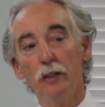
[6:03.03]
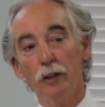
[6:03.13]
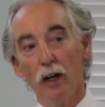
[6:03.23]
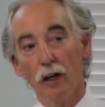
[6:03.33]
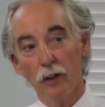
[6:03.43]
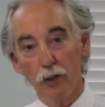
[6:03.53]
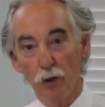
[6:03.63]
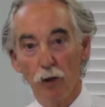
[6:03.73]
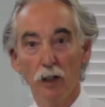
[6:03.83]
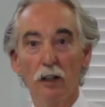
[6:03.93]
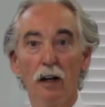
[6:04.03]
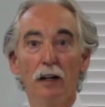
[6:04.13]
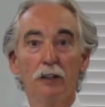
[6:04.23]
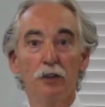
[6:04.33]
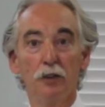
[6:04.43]
your
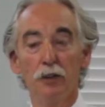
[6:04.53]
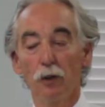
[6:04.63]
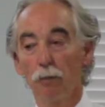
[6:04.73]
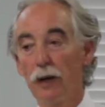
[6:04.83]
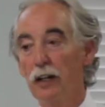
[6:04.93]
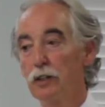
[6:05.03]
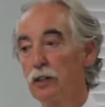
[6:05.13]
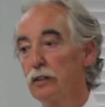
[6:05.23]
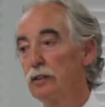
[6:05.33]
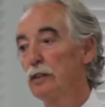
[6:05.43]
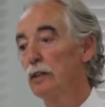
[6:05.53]
clients or your patients.